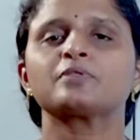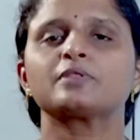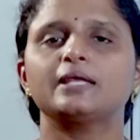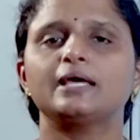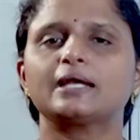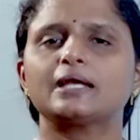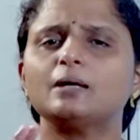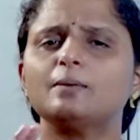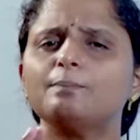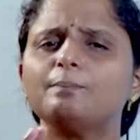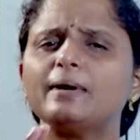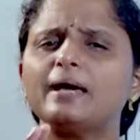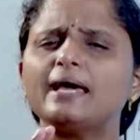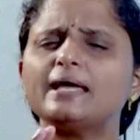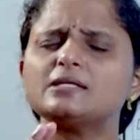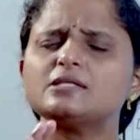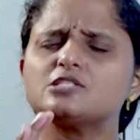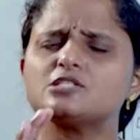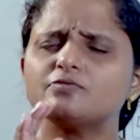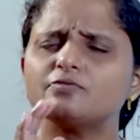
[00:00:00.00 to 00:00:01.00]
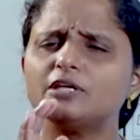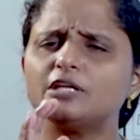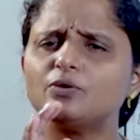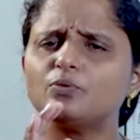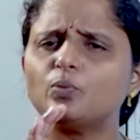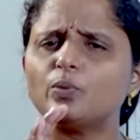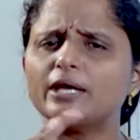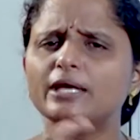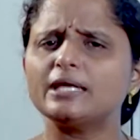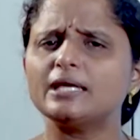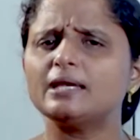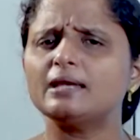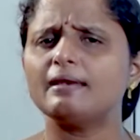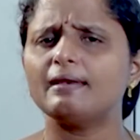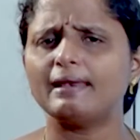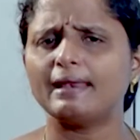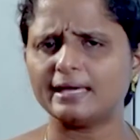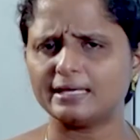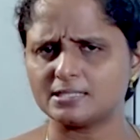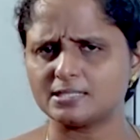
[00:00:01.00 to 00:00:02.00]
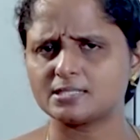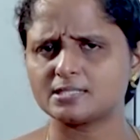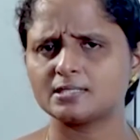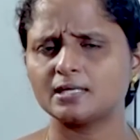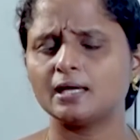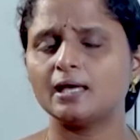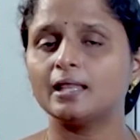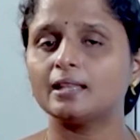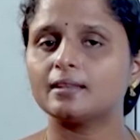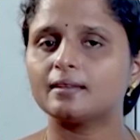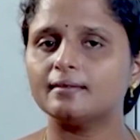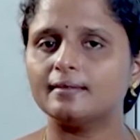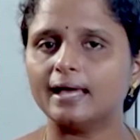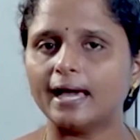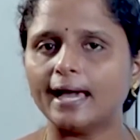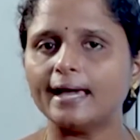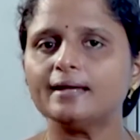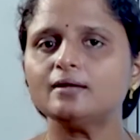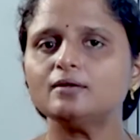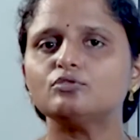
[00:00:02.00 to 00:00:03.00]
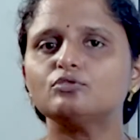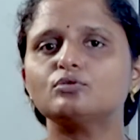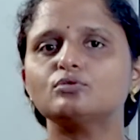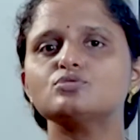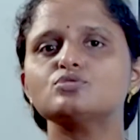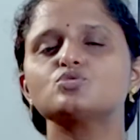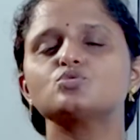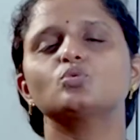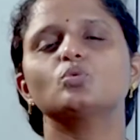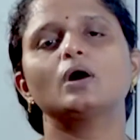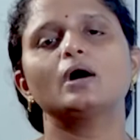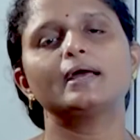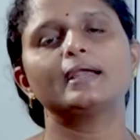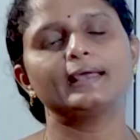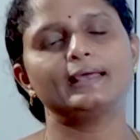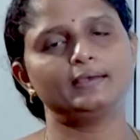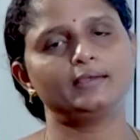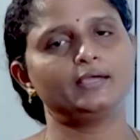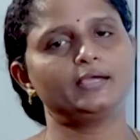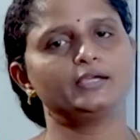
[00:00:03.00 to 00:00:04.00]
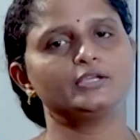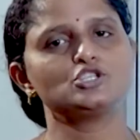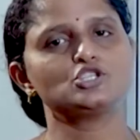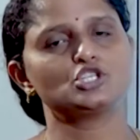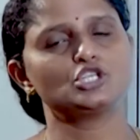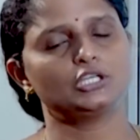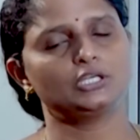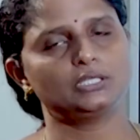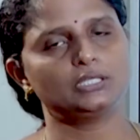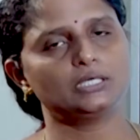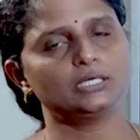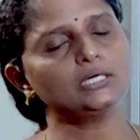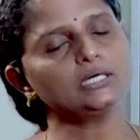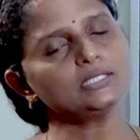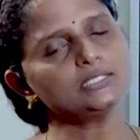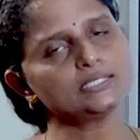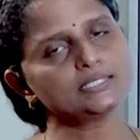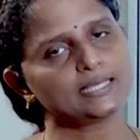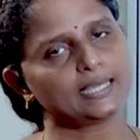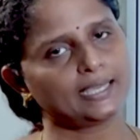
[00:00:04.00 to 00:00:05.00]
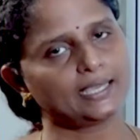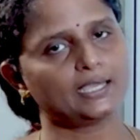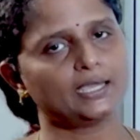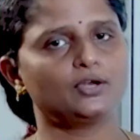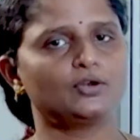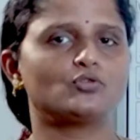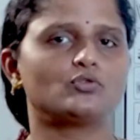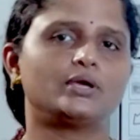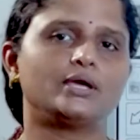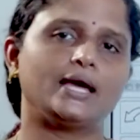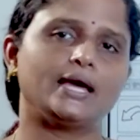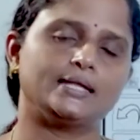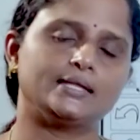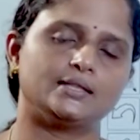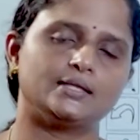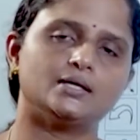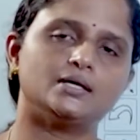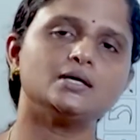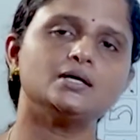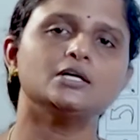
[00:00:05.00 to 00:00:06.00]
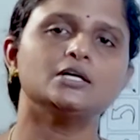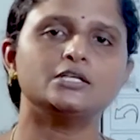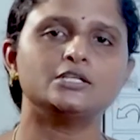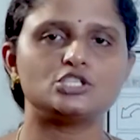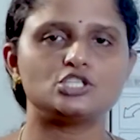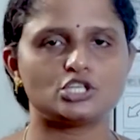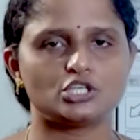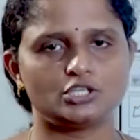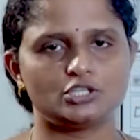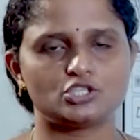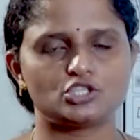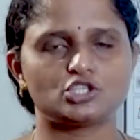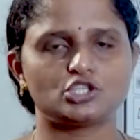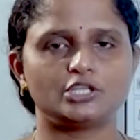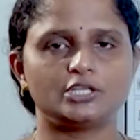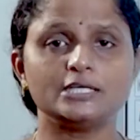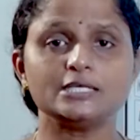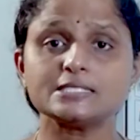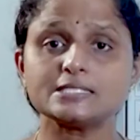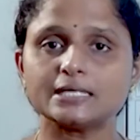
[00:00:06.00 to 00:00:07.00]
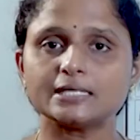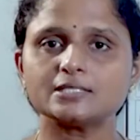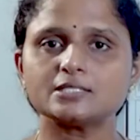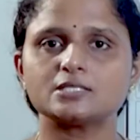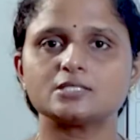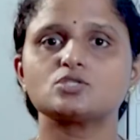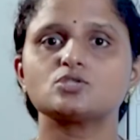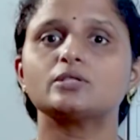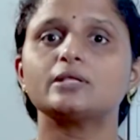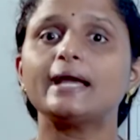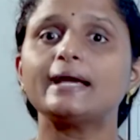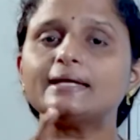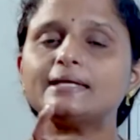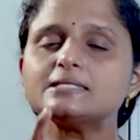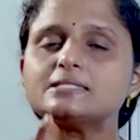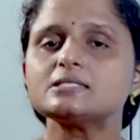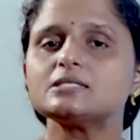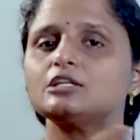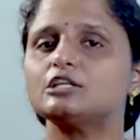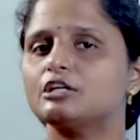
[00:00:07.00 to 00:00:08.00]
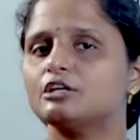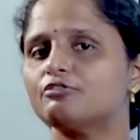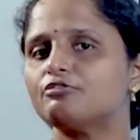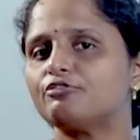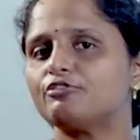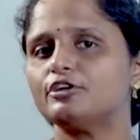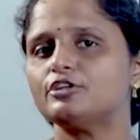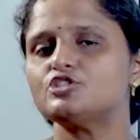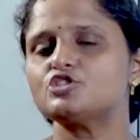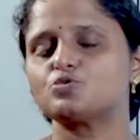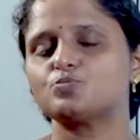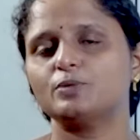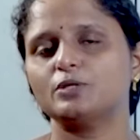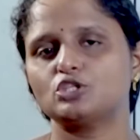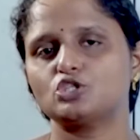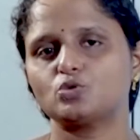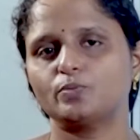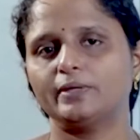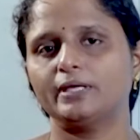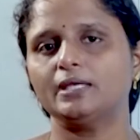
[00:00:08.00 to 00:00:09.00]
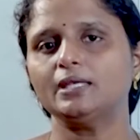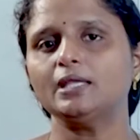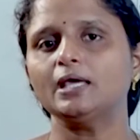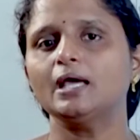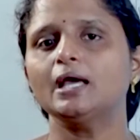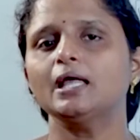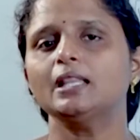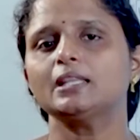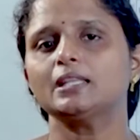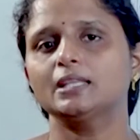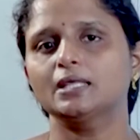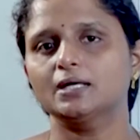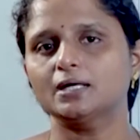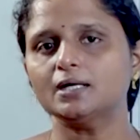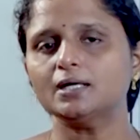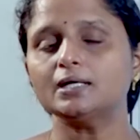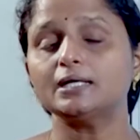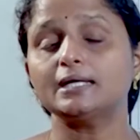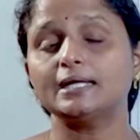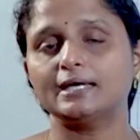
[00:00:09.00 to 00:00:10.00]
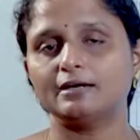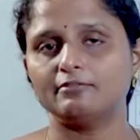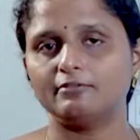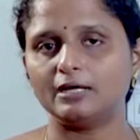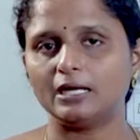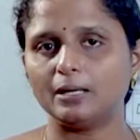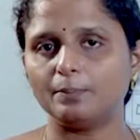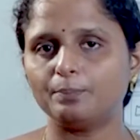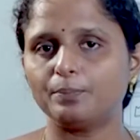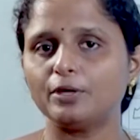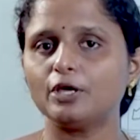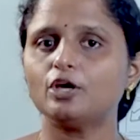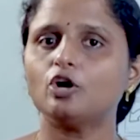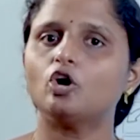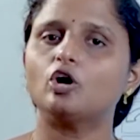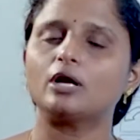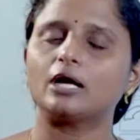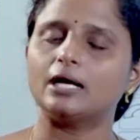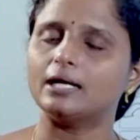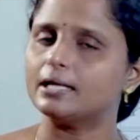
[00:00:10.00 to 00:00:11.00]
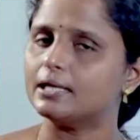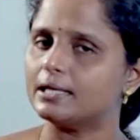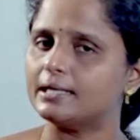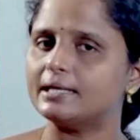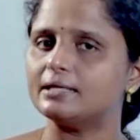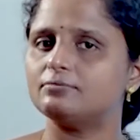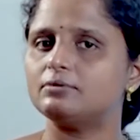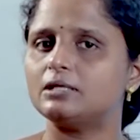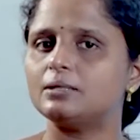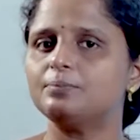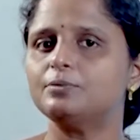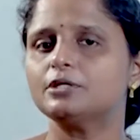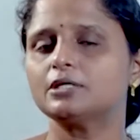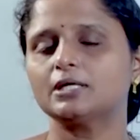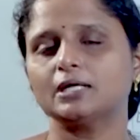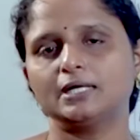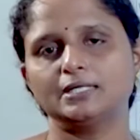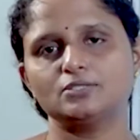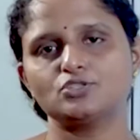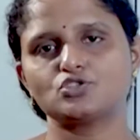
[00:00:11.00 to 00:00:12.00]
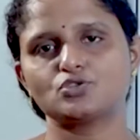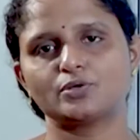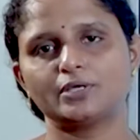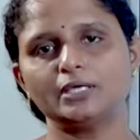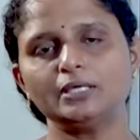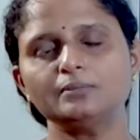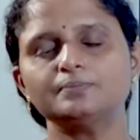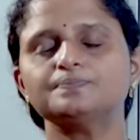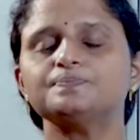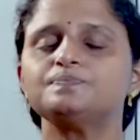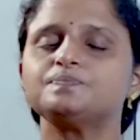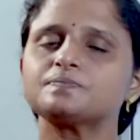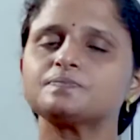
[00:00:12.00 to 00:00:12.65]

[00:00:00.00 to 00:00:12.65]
they are comparatively very less than those who are engaged in the secondary and the tertiary sector. So that is the difference between the developing or underdeveloped country